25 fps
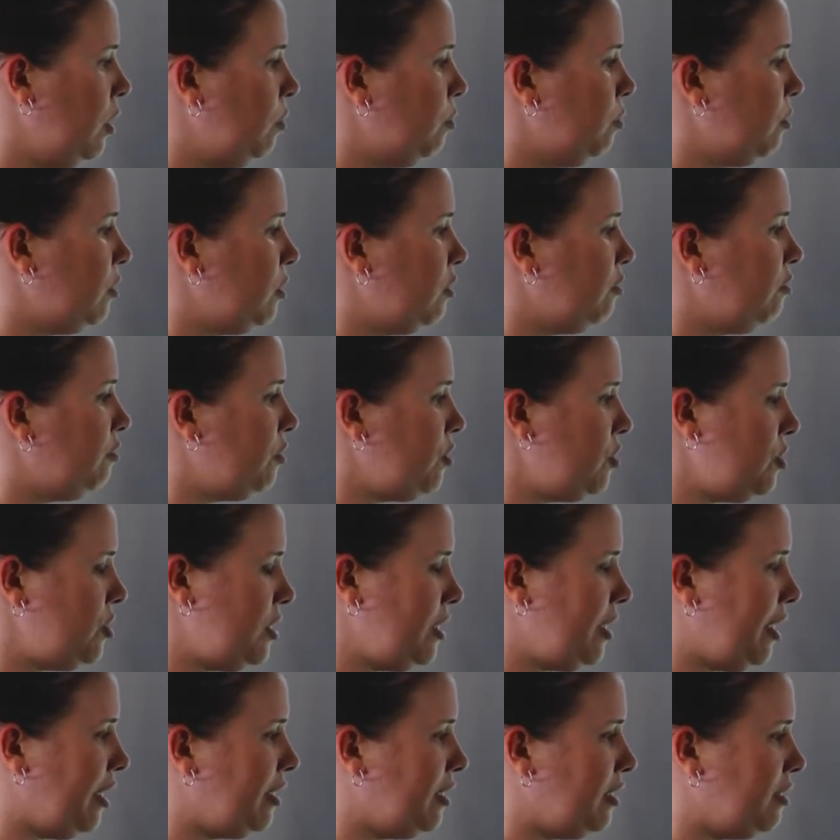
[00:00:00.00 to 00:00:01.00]
But the first
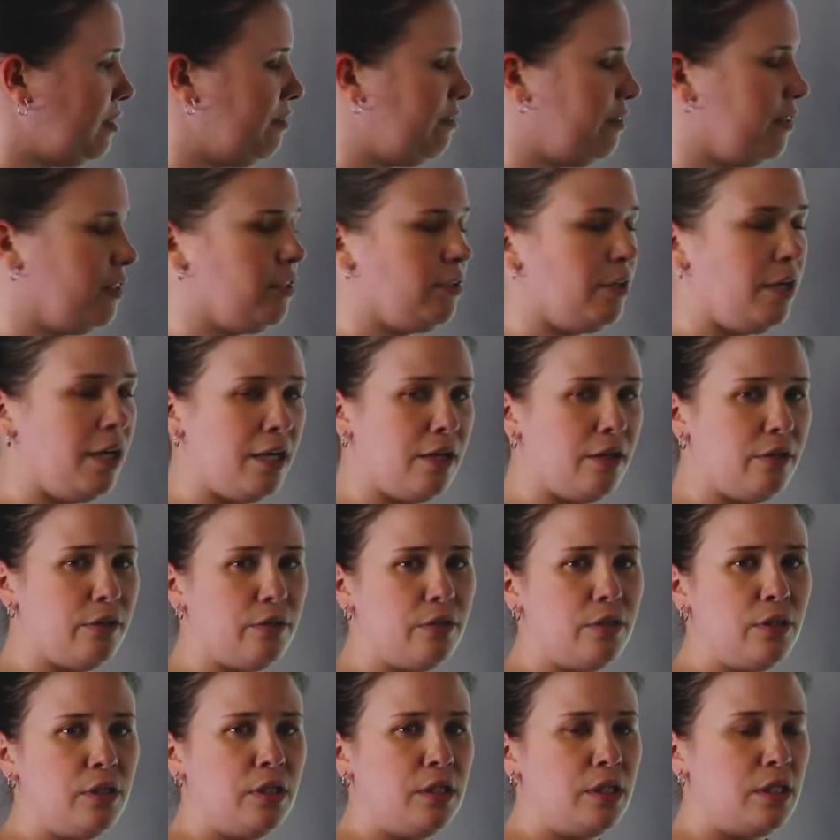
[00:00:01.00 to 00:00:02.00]
thing I need to figure
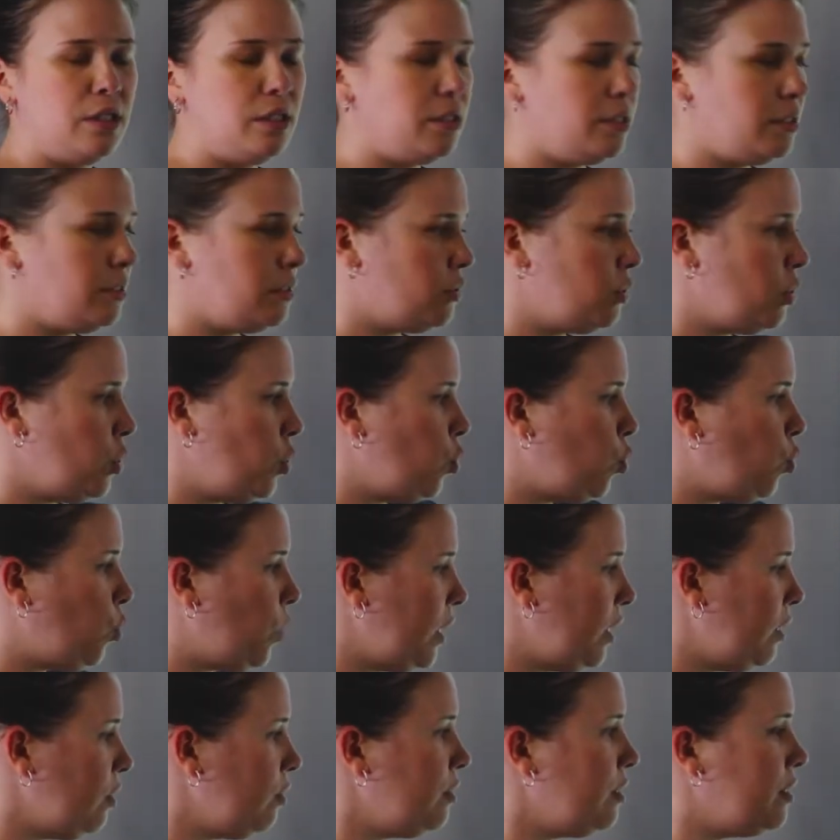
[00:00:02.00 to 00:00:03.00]
out is
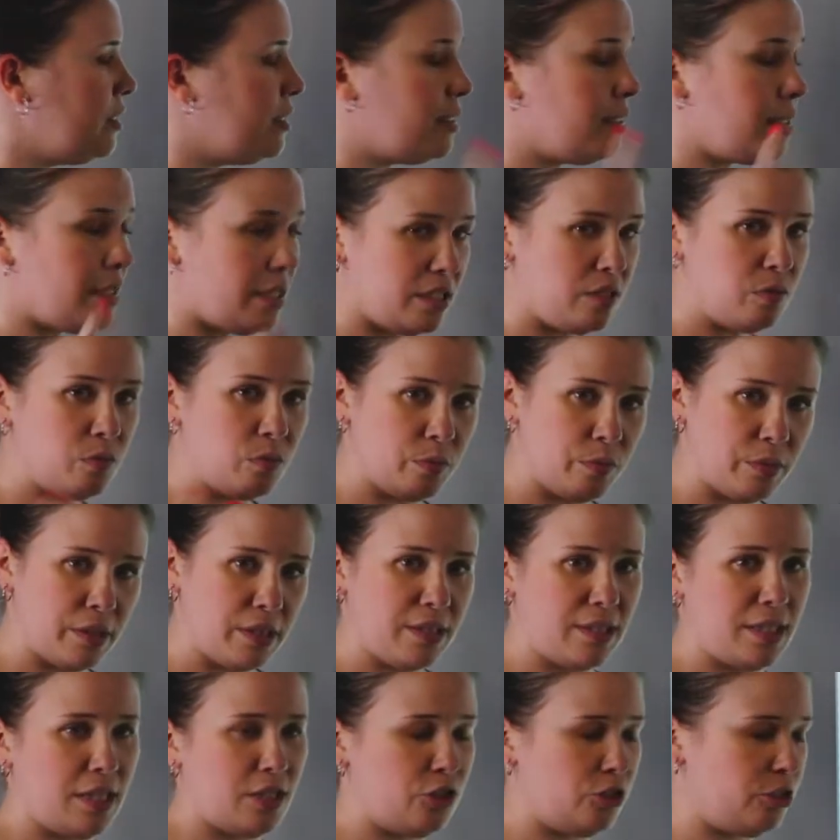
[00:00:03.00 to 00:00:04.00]
where the decimal
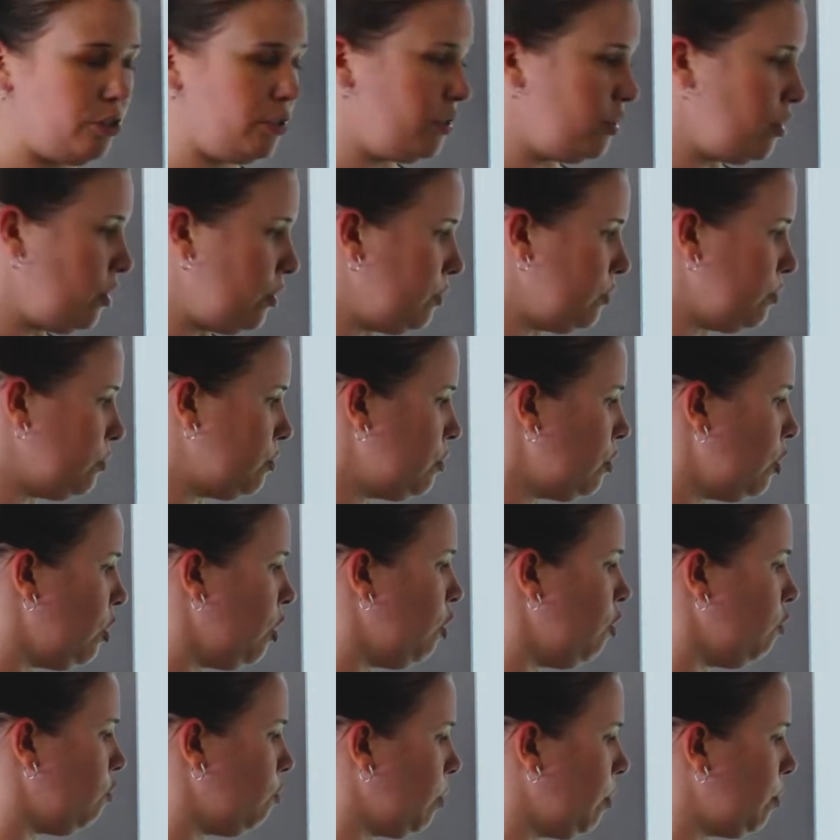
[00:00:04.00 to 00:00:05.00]
place actually goes.
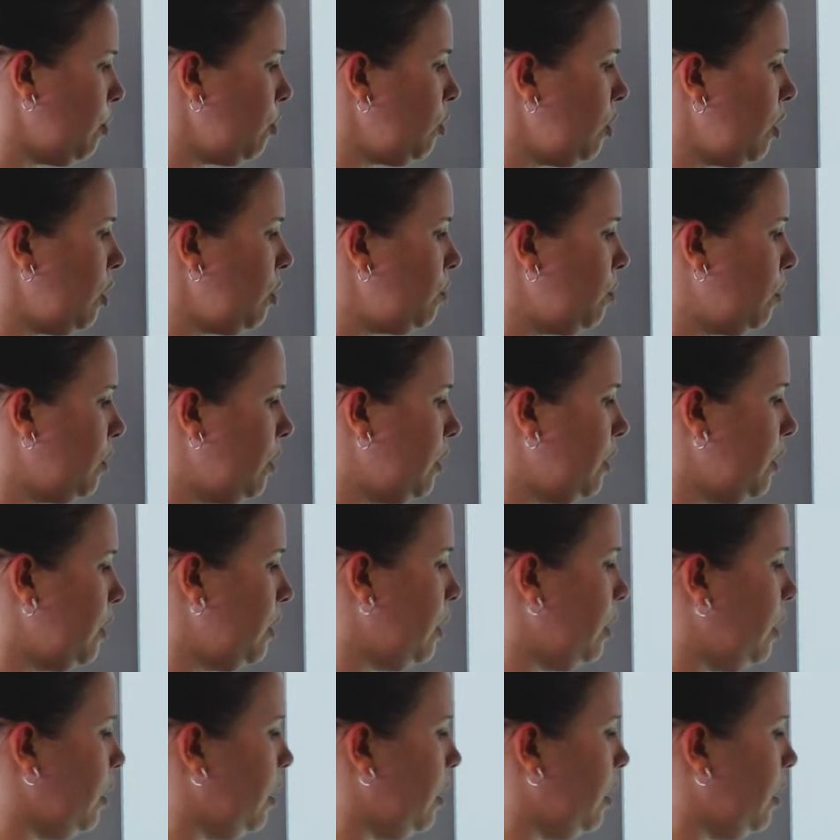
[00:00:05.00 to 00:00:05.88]
Remember, I want